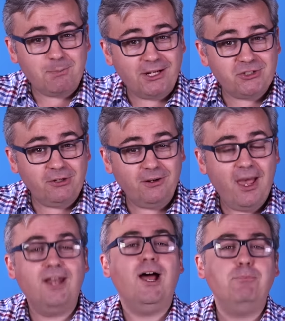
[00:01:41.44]
a picture
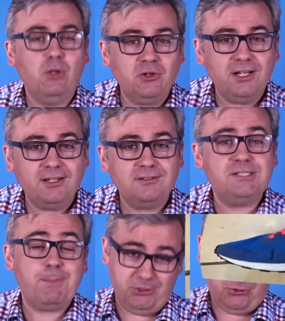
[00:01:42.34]
and uploaded it
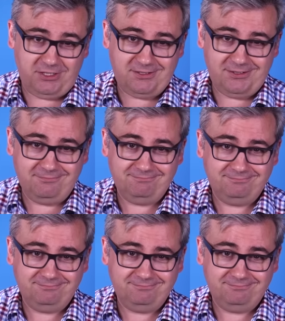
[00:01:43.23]
to Pinterest,